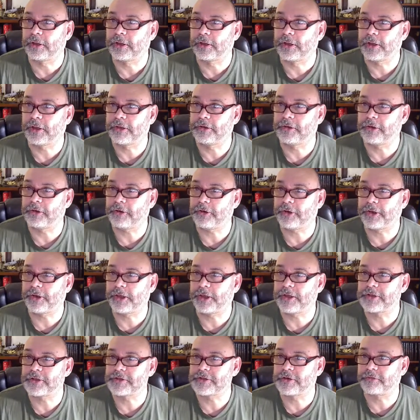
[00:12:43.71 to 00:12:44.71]

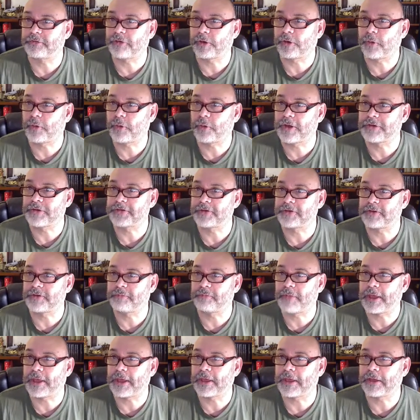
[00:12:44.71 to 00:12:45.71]
interrogation, request,
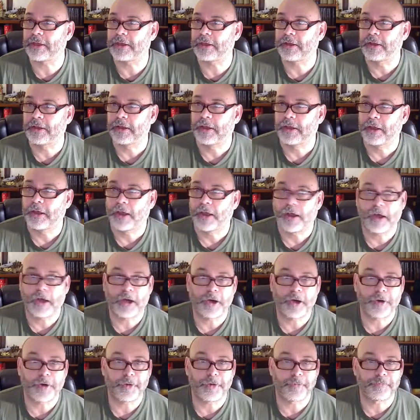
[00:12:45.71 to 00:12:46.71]
demand.
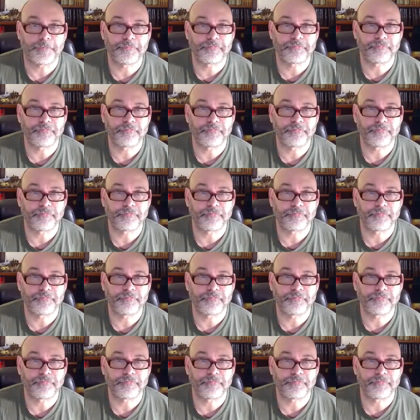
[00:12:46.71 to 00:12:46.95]
So